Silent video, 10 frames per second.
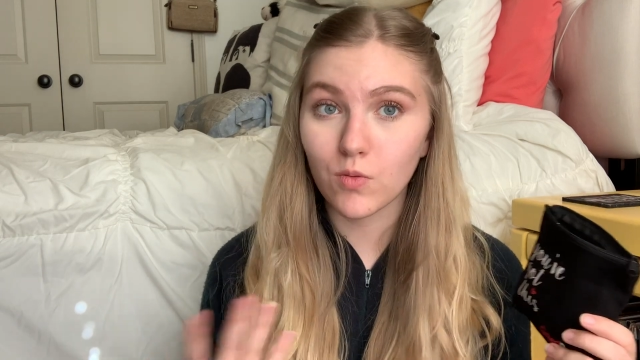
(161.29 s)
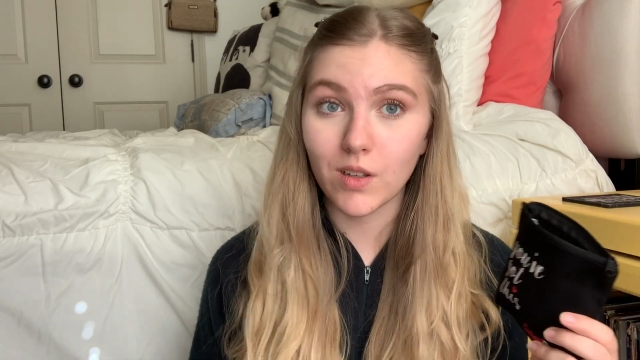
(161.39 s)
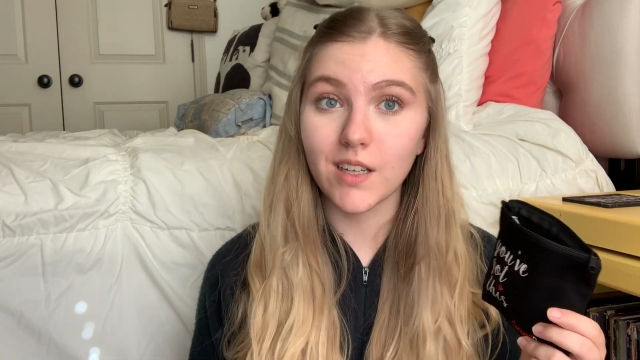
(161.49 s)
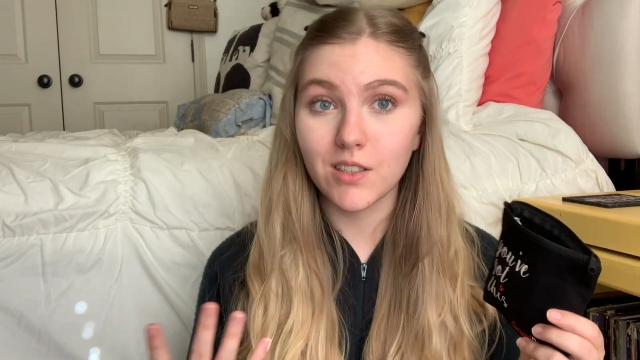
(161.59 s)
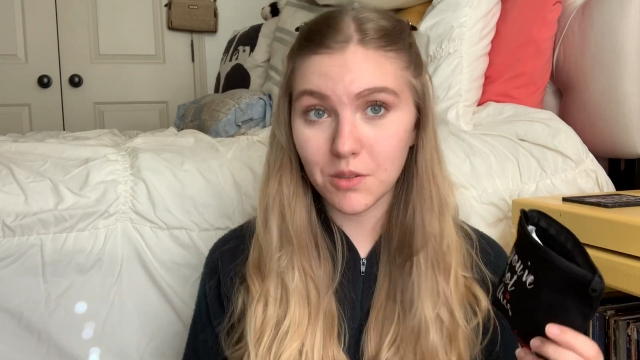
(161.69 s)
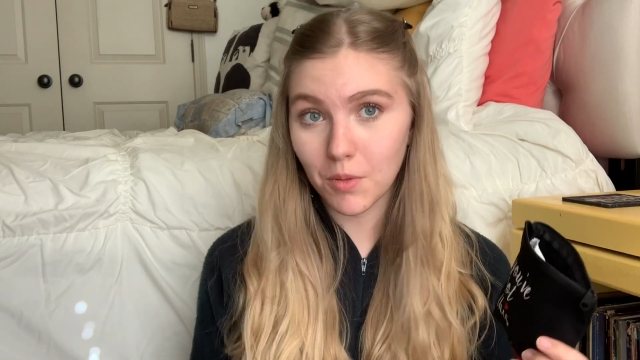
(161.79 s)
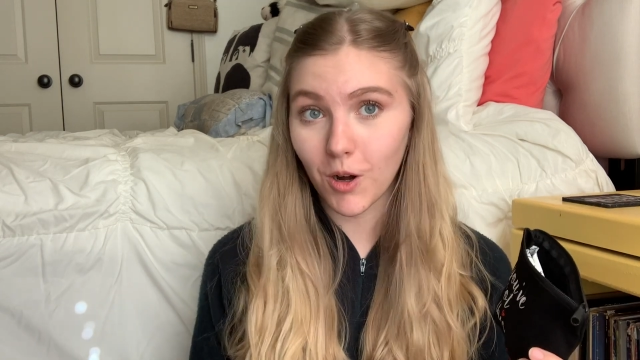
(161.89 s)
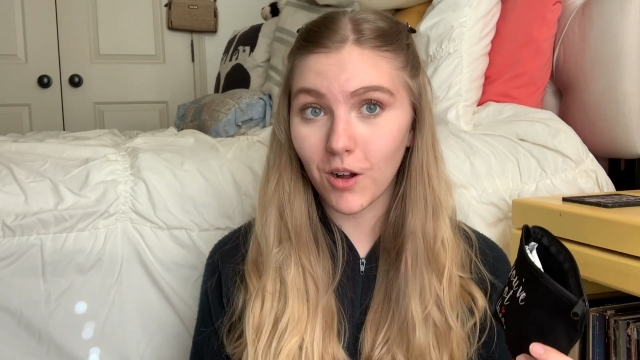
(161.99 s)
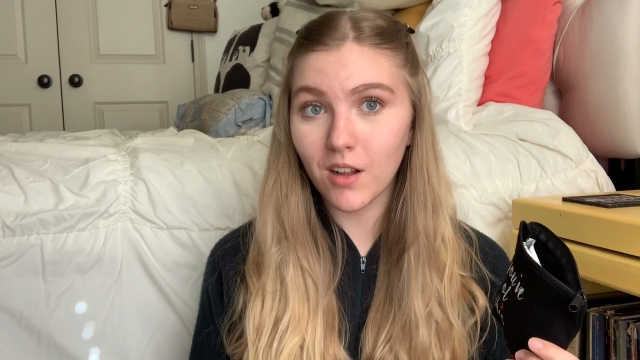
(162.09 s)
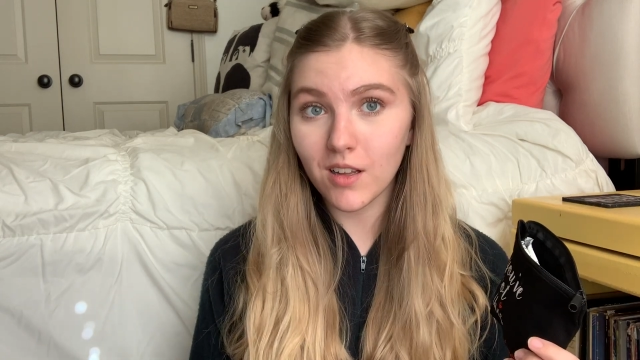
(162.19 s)
really
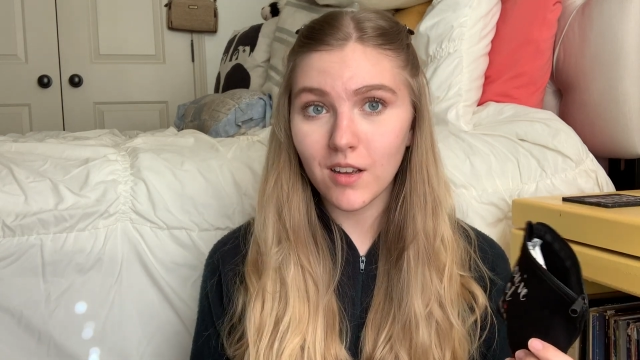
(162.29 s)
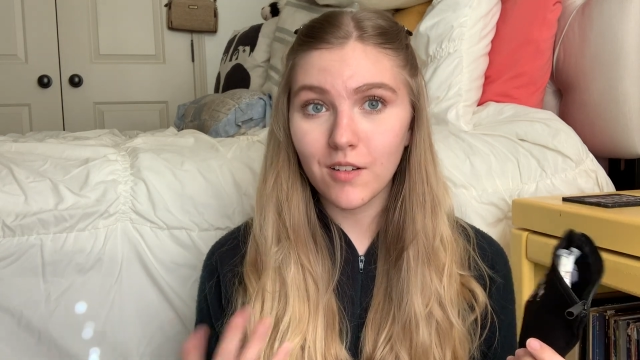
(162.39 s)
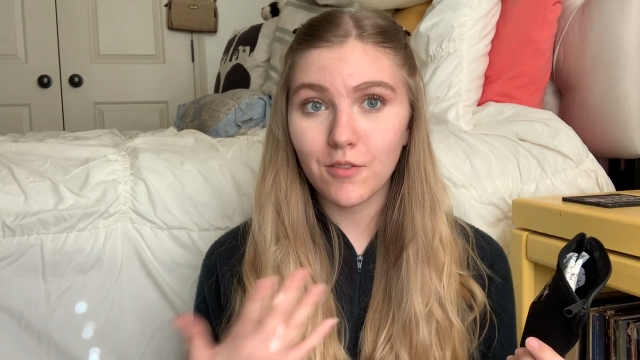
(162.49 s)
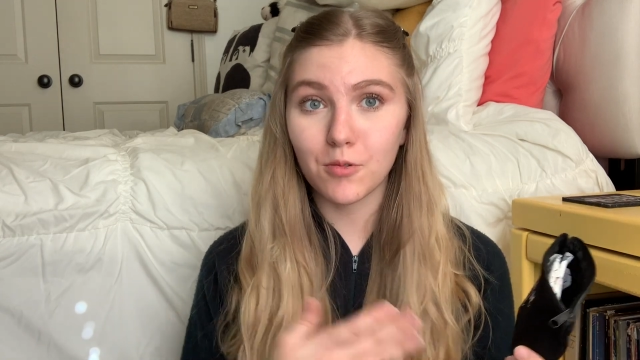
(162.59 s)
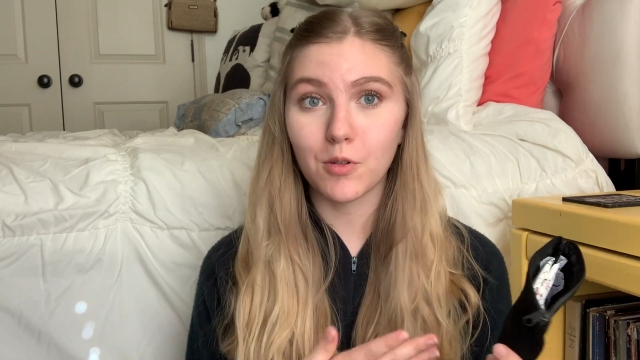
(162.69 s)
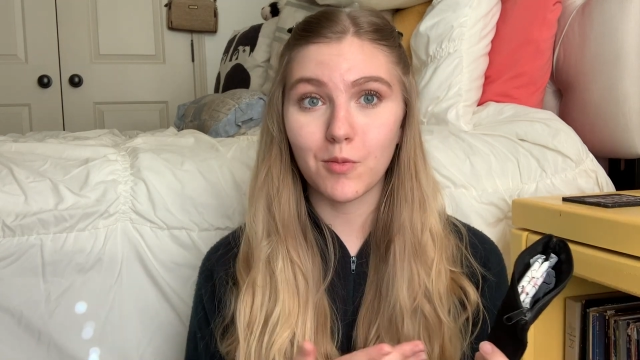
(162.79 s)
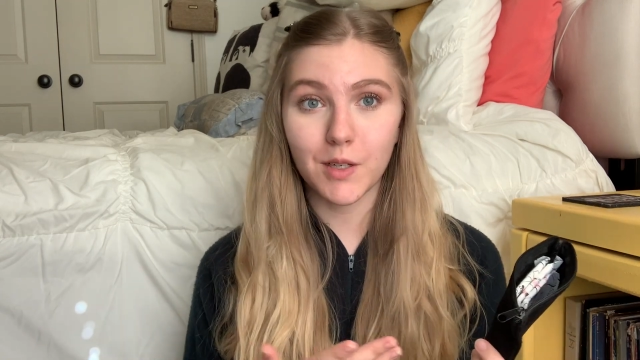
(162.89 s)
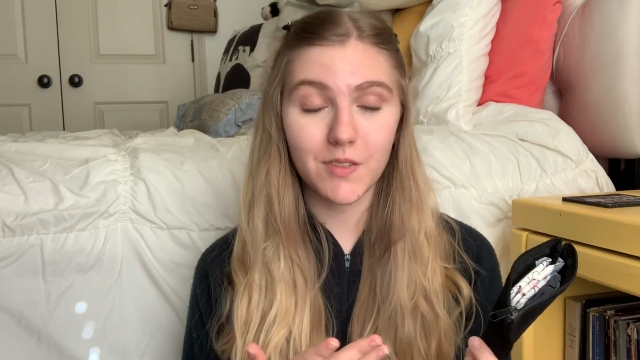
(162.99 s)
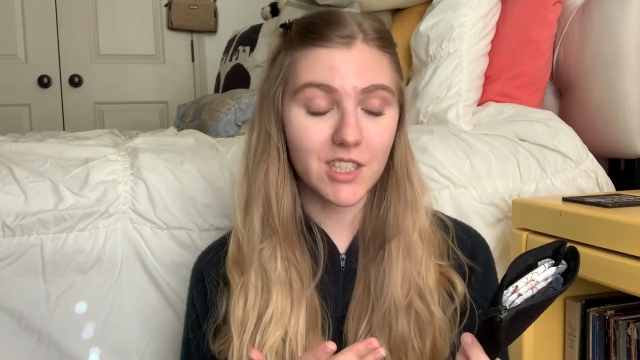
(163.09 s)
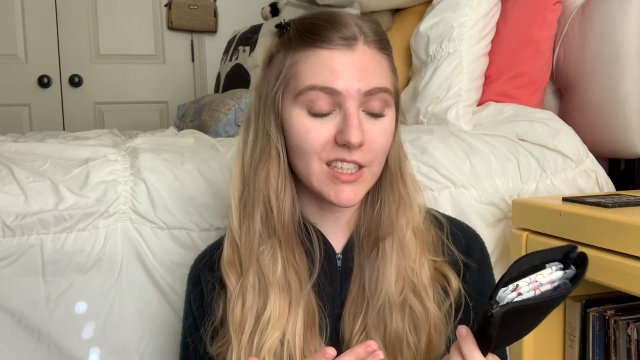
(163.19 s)
small from what
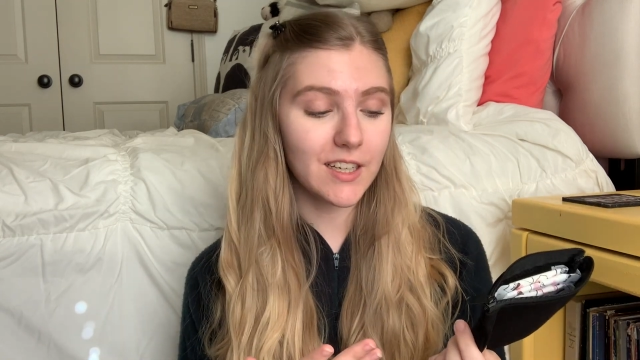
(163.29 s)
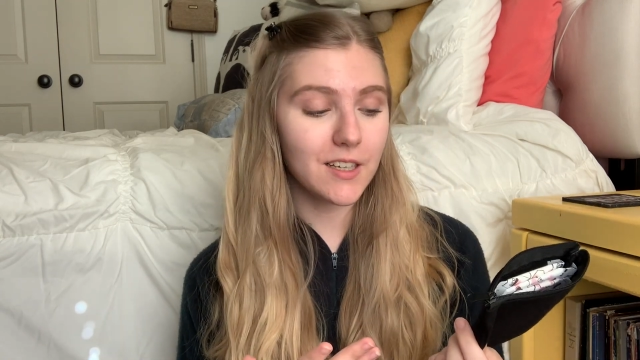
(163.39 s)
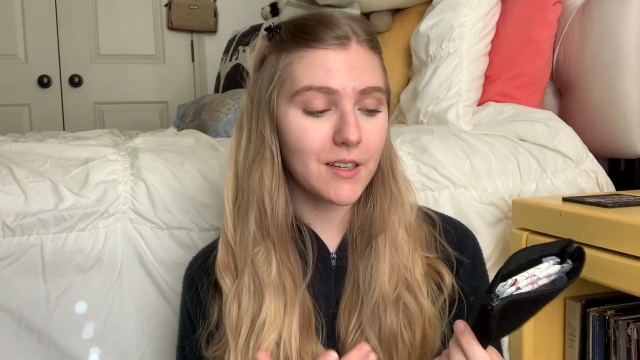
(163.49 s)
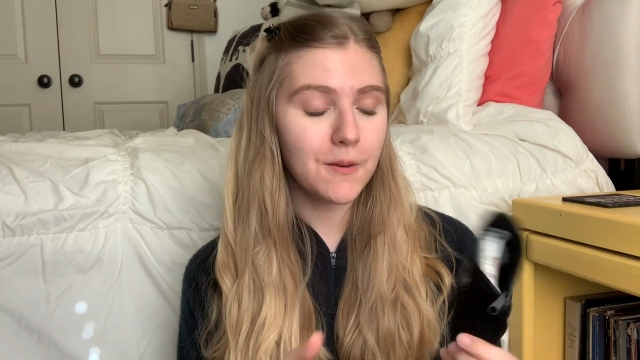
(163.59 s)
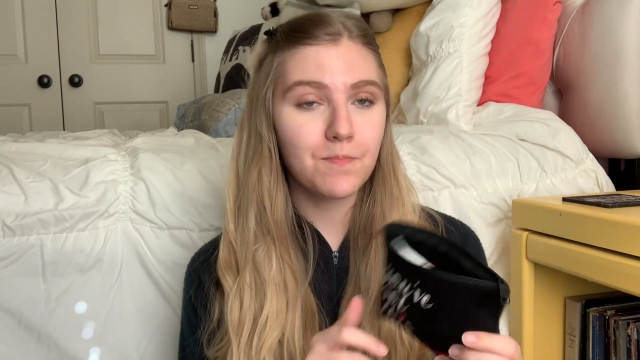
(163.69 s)
we've seen,